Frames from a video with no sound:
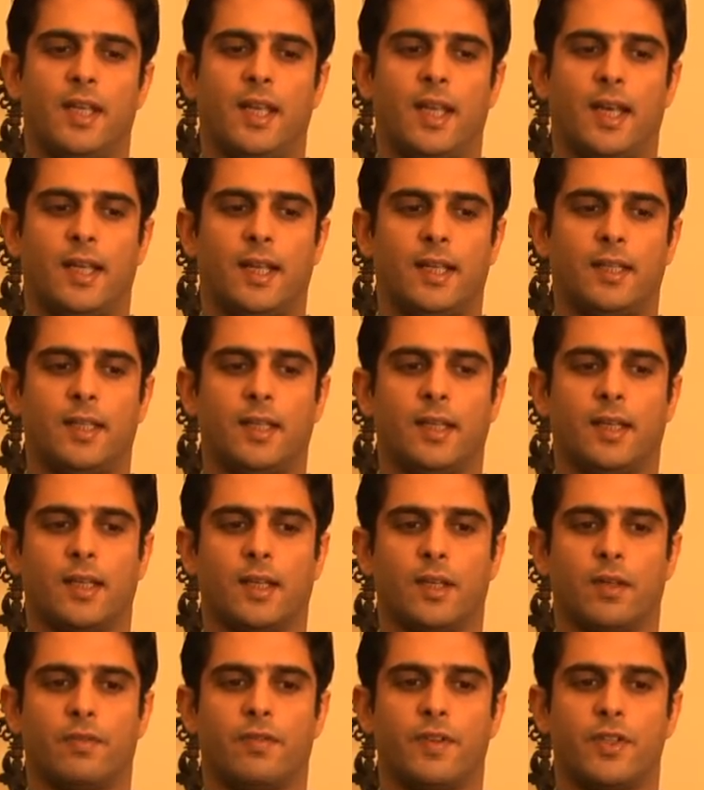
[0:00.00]
And I think
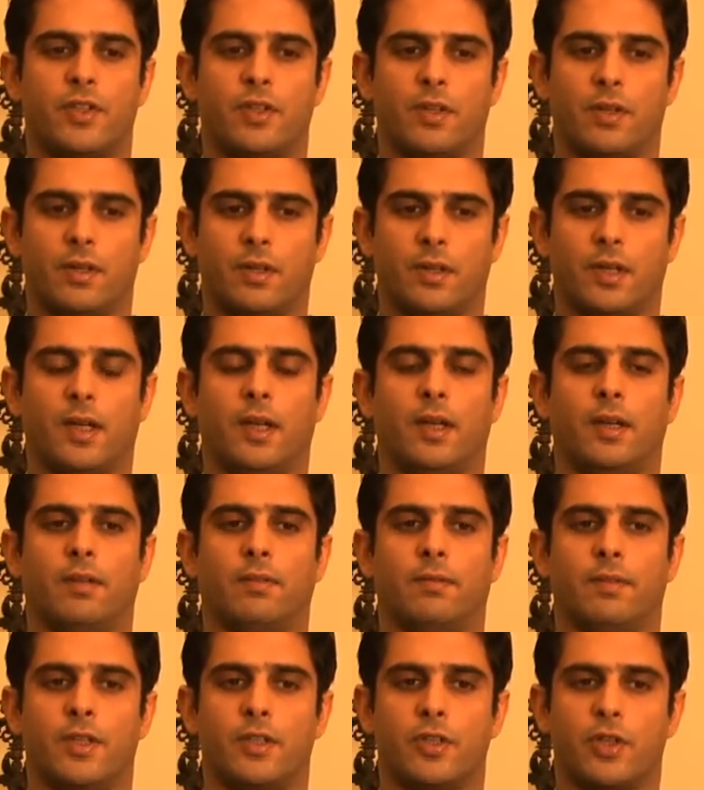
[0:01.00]
an official uh,
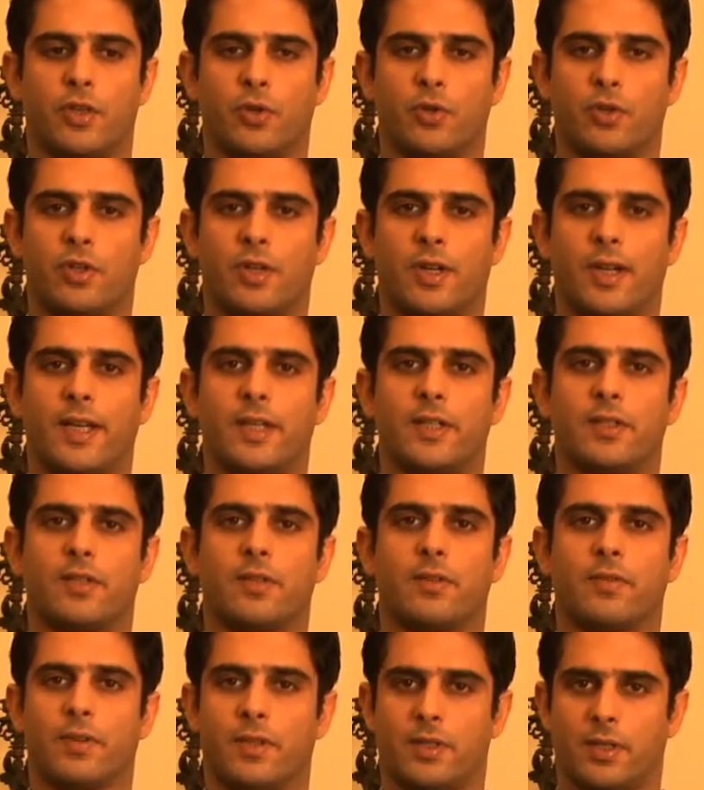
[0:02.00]

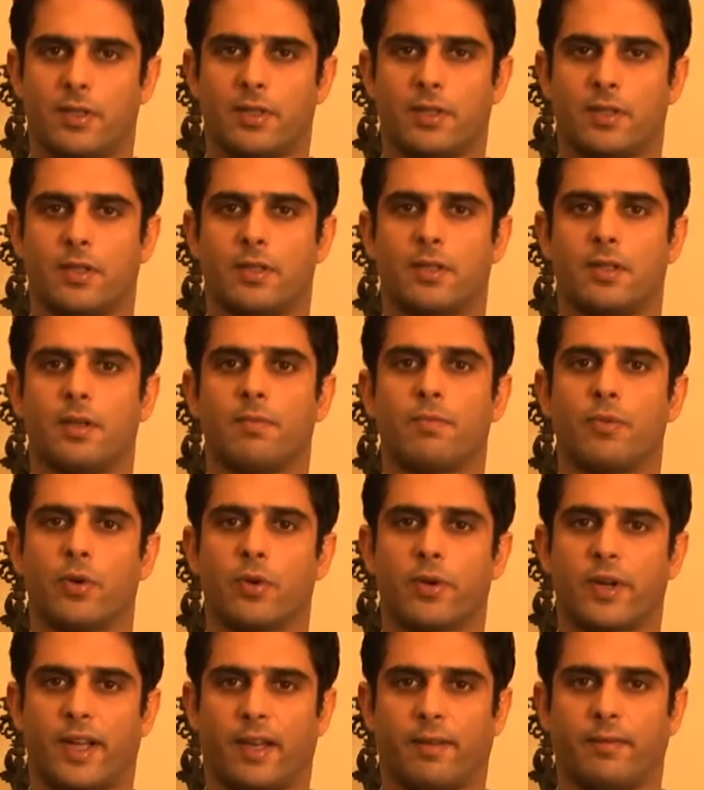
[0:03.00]
institutionalized research assistant
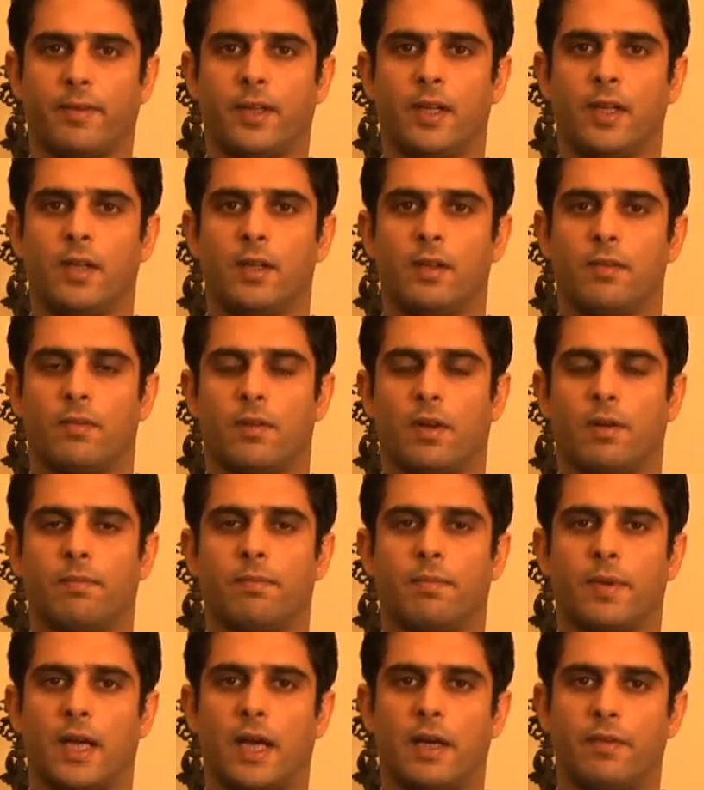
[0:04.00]
program from
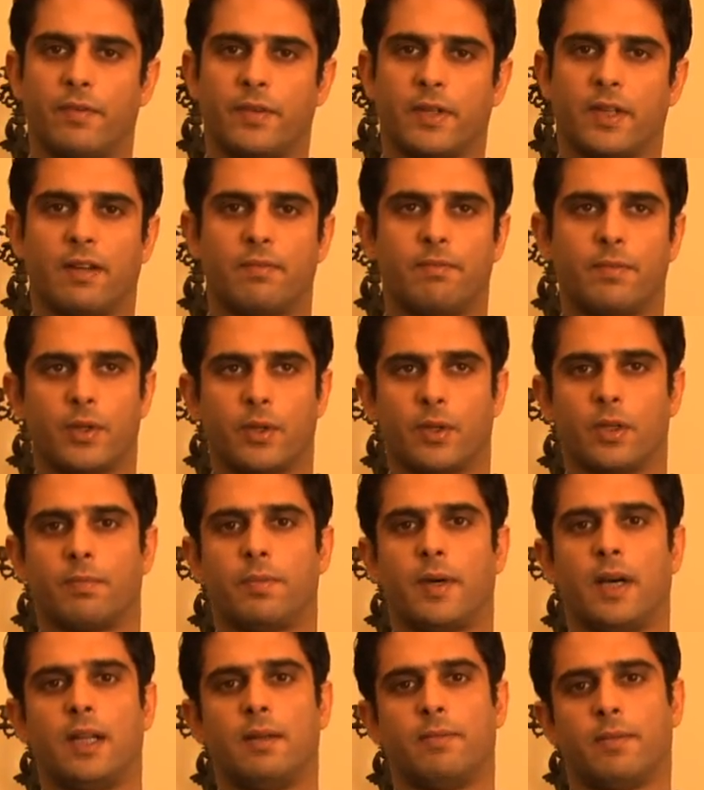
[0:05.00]
behalf of the government or the
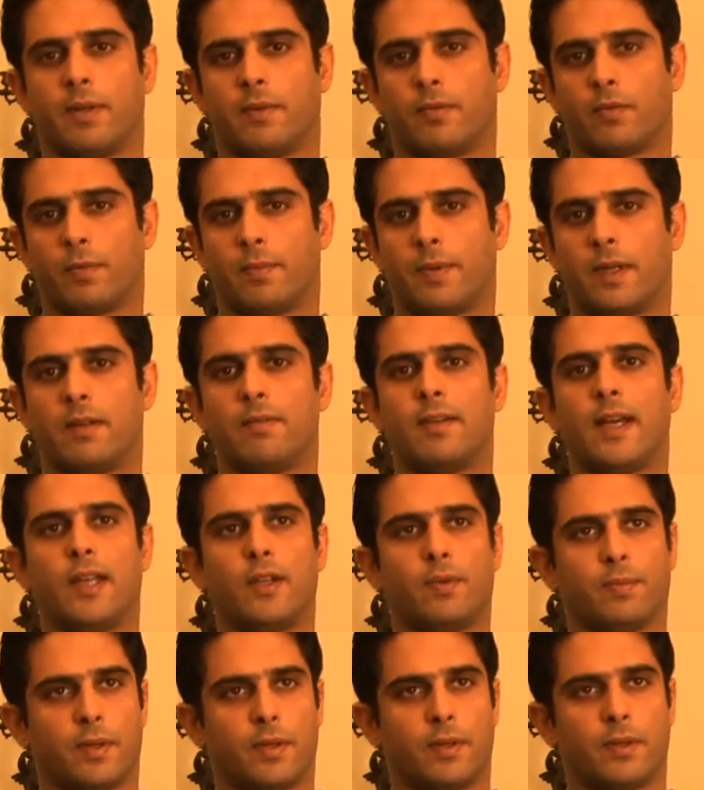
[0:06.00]
parliament would be
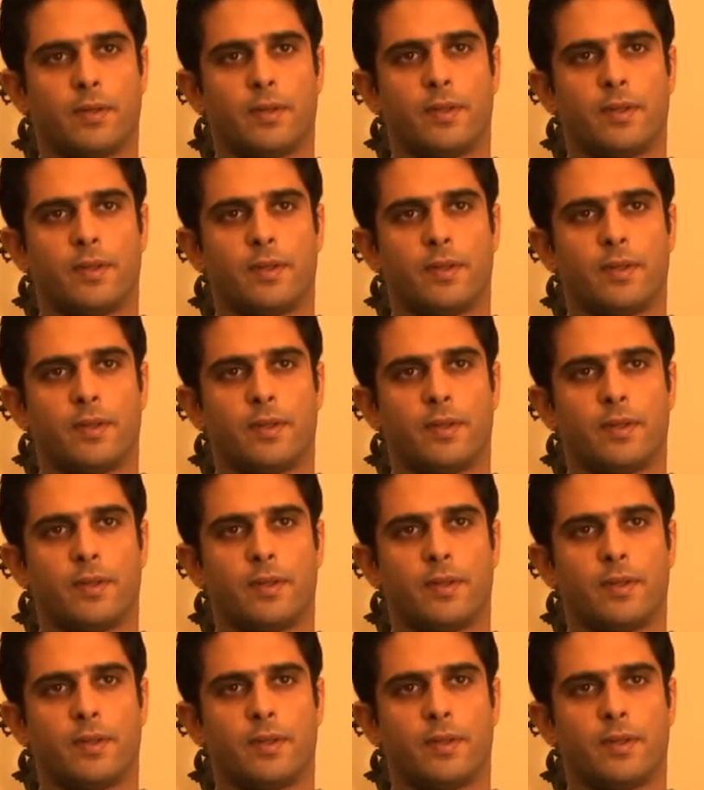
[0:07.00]
invaluable.